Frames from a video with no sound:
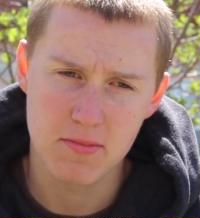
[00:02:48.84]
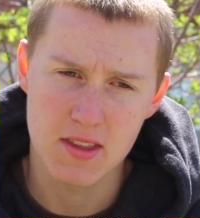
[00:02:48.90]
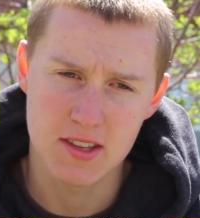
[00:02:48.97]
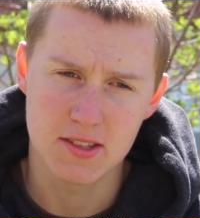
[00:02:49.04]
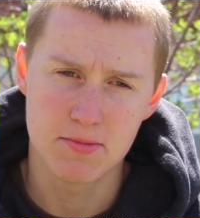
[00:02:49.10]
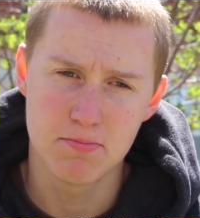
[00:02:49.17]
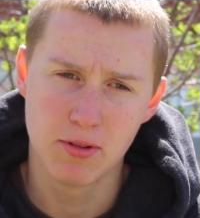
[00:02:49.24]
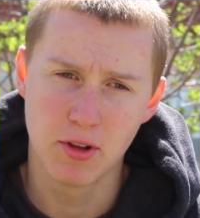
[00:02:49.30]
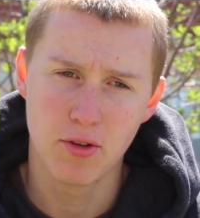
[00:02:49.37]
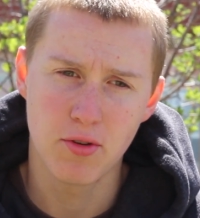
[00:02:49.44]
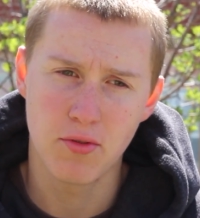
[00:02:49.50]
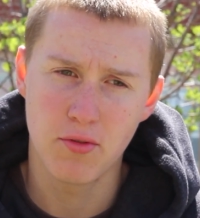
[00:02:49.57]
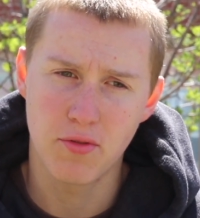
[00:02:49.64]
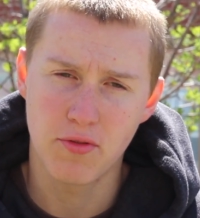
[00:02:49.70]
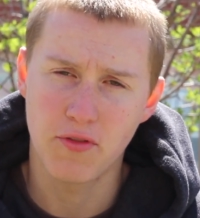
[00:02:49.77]
this
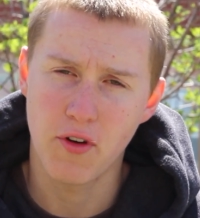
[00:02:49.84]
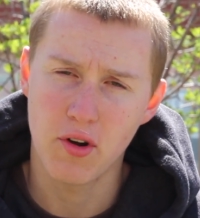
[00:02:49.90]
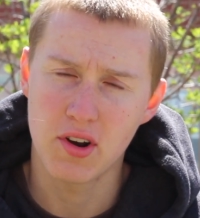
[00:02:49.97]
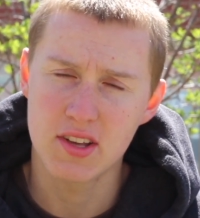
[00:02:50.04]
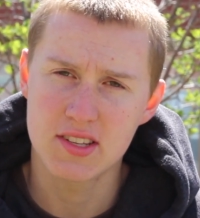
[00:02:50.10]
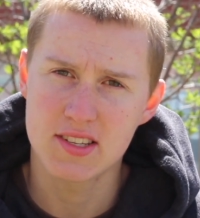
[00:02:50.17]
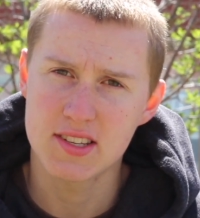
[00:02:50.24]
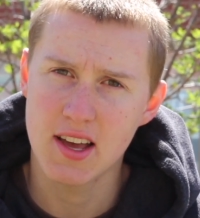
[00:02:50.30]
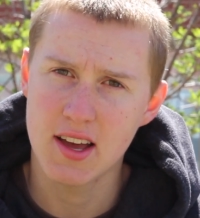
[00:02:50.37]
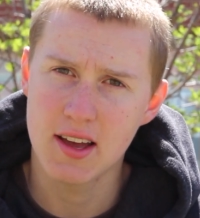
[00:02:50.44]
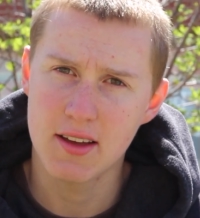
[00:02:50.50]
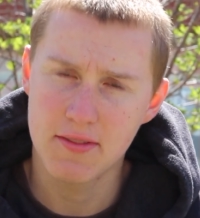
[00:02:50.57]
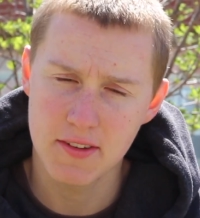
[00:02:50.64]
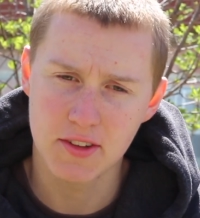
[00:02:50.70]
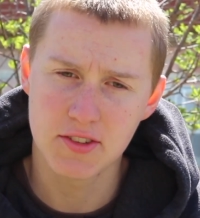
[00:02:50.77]
blue furnace
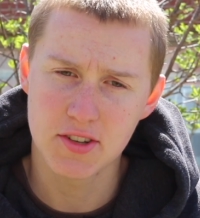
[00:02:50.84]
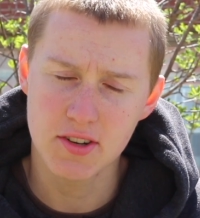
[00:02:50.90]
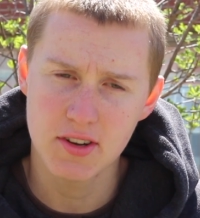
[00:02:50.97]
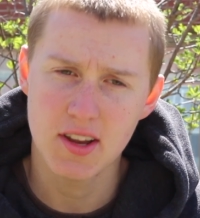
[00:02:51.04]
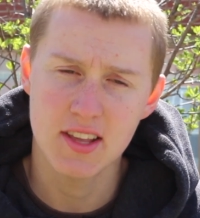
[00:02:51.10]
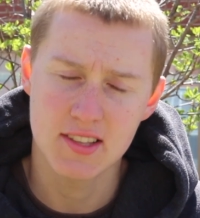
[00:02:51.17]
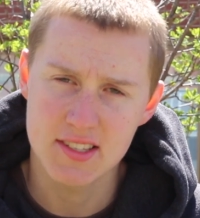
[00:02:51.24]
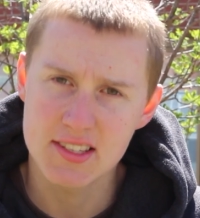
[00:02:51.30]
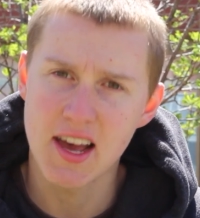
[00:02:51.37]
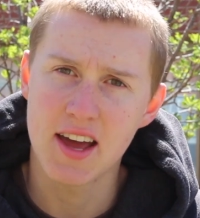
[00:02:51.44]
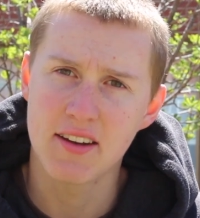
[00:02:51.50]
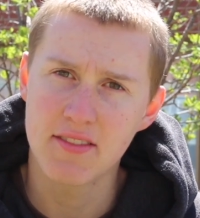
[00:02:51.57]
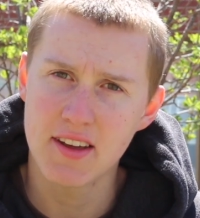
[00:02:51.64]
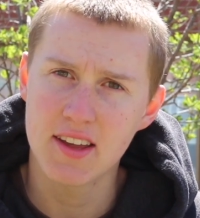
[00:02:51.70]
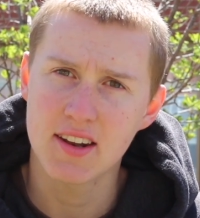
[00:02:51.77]
filter
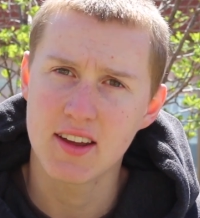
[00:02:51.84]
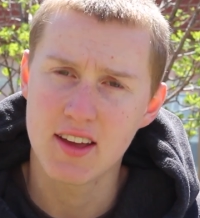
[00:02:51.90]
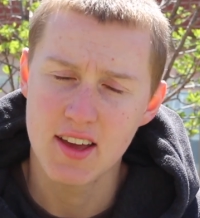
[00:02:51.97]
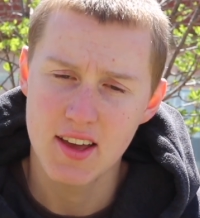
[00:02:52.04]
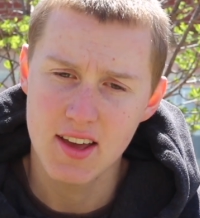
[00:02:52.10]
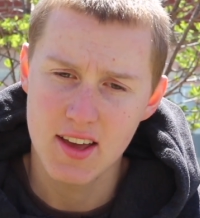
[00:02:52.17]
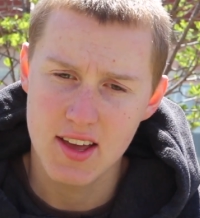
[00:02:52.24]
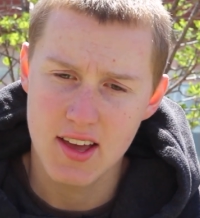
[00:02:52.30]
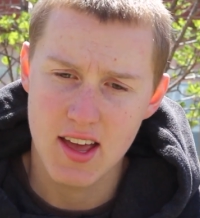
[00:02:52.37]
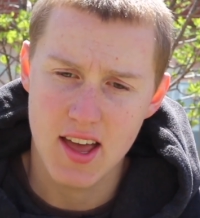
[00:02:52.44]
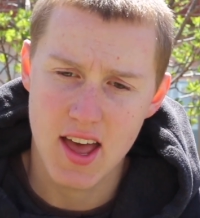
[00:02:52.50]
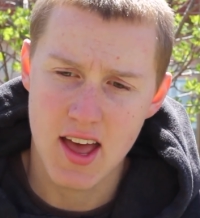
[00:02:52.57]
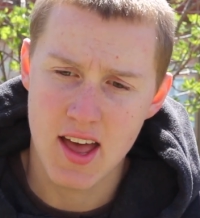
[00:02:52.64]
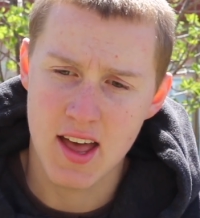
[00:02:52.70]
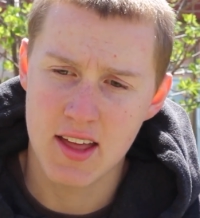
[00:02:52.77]
inside of it,
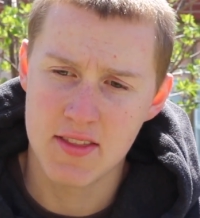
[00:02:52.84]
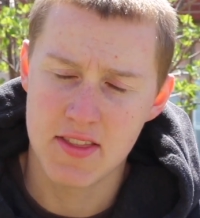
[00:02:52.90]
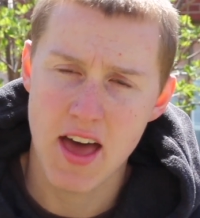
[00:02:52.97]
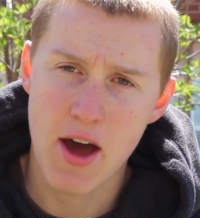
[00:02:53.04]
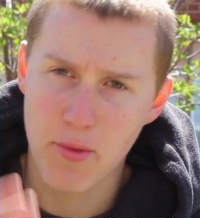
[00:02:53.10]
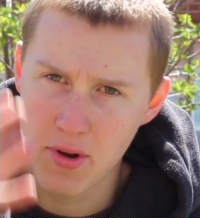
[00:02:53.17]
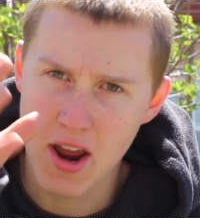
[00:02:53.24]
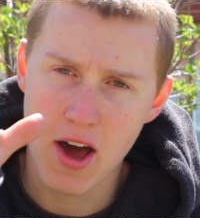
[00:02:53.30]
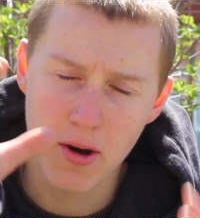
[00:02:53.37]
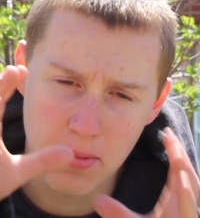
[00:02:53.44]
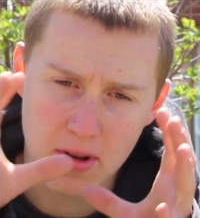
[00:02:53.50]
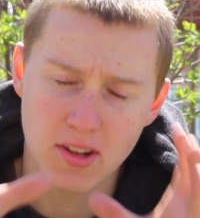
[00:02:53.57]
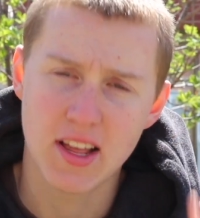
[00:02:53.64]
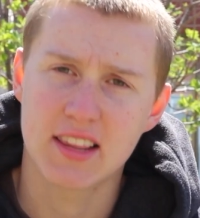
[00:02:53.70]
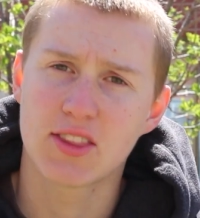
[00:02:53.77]
and that would
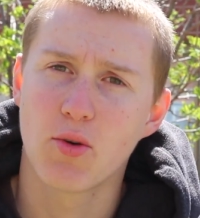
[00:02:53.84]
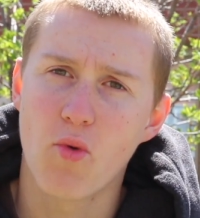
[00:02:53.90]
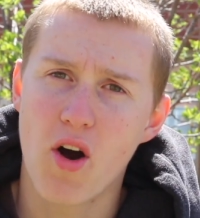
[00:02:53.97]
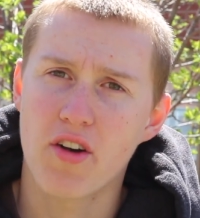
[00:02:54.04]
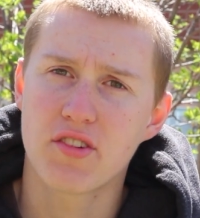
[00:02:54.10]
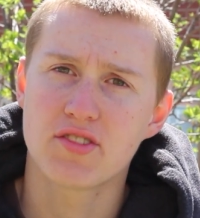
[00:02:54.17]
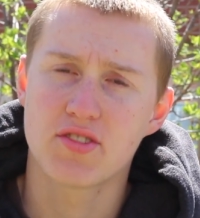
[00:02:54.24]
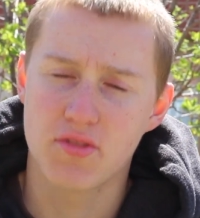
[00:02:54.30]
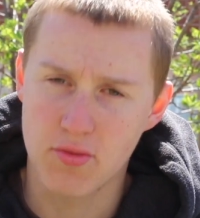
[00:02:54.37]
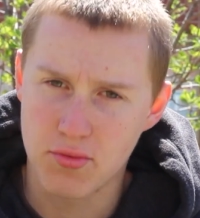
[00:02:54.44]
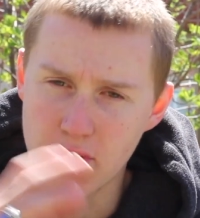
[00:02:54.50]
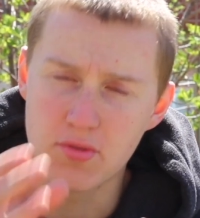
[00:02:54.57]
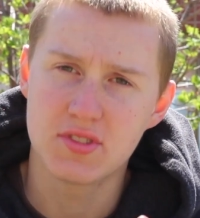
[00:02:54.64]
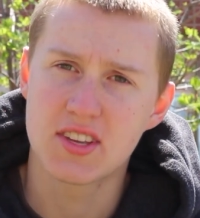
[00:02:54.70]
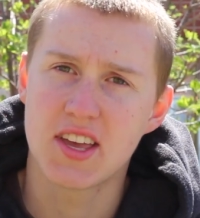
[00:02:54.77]
help collect the water so the
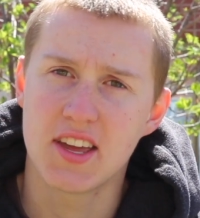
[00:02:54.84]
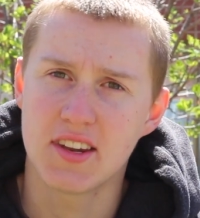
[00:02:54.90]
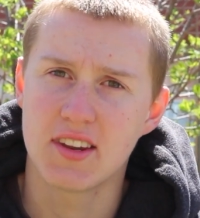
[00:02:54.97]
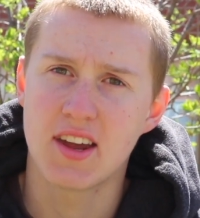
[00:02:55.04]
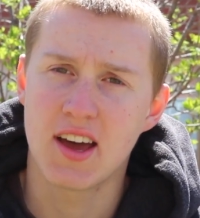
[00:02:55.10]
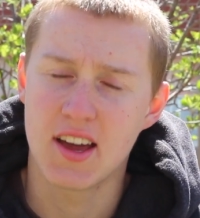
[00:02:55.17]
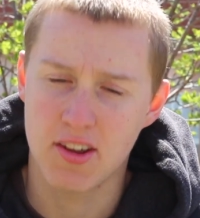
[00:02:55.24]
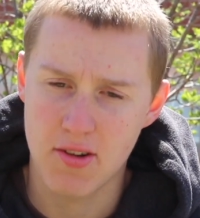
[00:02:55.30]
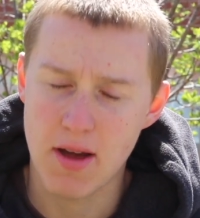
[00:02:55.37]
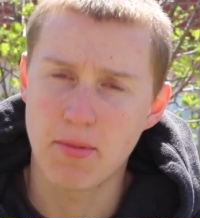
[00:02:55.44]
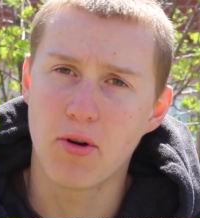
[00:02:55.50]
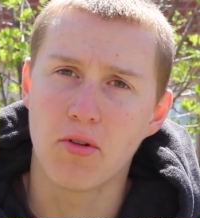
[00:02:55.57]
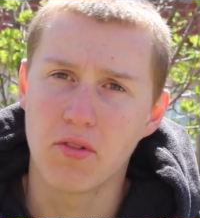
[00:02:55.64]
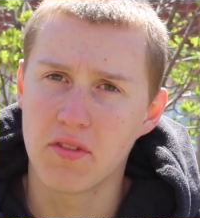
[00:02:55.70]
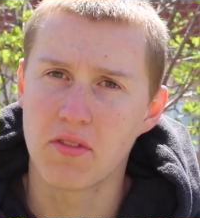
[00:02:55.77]
roots can grab
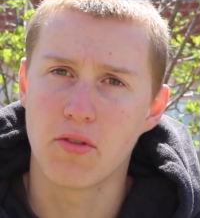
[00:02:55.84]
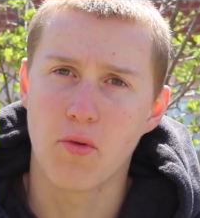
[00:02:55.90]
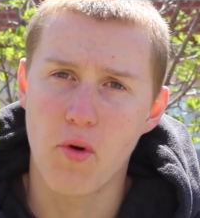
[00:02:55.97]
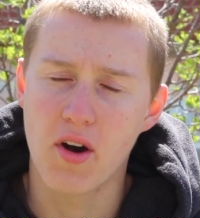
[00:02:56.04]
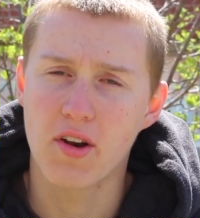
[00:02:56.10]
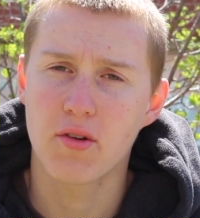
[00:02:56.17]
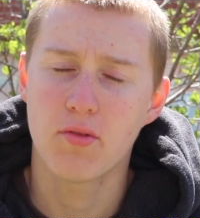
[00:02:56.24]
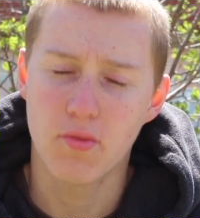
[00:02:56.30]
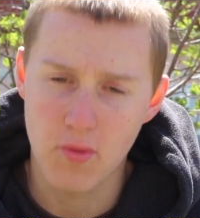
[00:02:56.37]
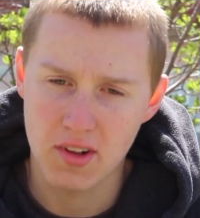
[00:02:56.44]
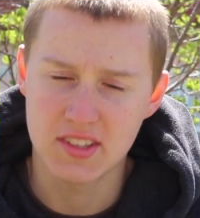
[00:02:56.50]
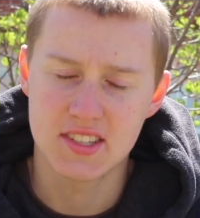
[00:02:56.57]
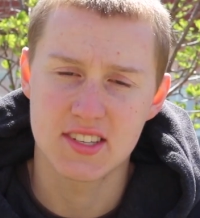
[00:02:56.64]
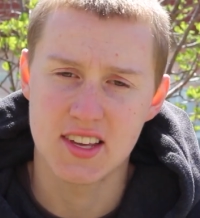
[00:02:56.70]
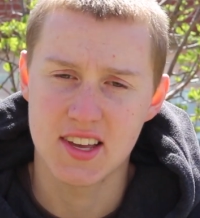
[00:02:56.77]
hold of the water
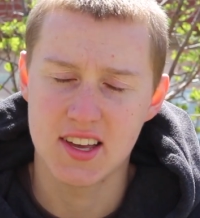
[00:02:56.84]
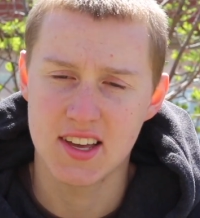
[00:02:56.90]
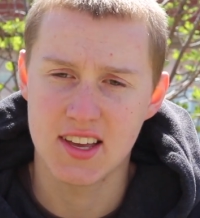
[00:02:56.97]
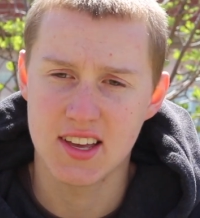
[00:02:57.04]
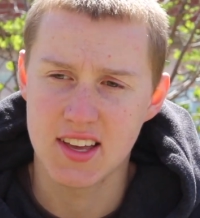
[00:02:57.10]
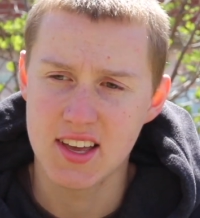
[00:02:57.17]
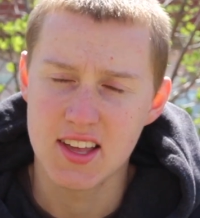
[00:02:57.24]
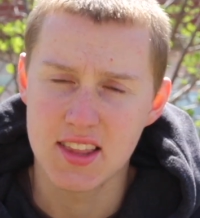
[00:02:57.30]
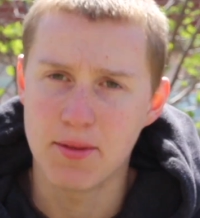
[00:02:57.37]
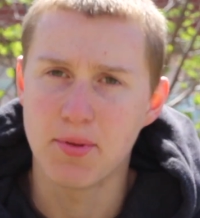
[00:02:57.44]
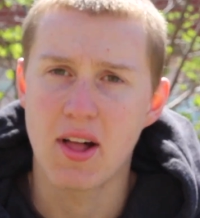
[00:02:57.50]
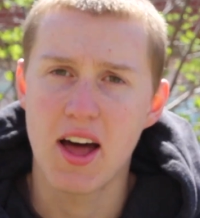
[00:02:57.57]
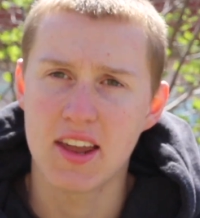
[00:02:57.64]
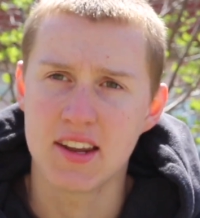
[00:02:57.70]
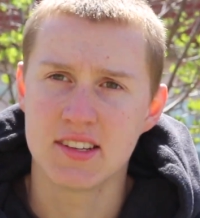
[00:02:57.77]
once the
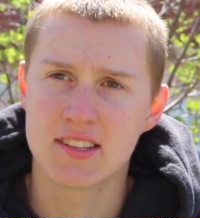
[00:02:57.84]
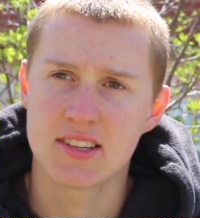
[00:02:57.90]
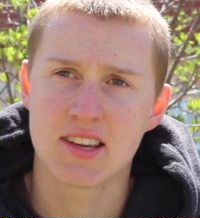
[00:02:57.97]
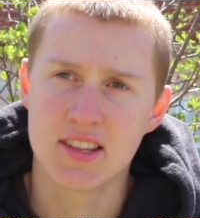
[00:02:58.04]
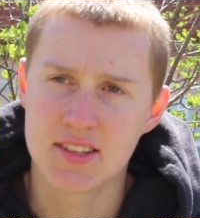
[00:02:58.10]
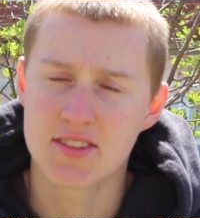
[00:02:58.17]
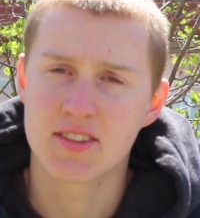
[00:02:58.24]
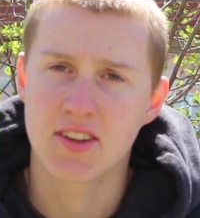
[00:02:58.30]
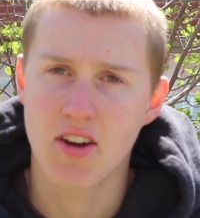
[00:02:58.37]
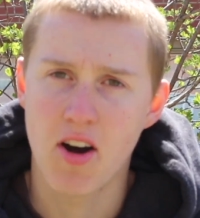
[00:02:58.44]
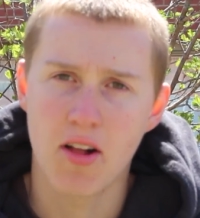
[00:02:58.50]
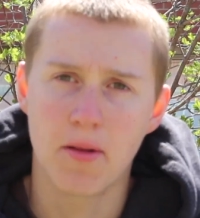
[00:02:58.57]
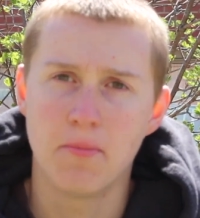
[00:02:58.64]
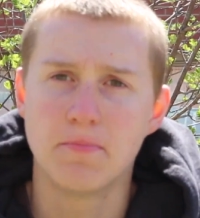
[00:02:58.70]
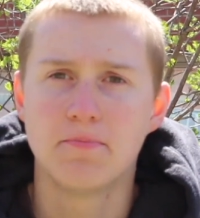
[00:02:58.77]
plant is into the
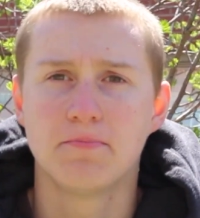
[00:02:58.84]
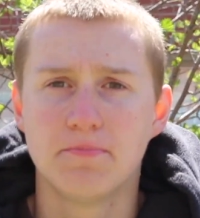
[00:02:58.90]
column.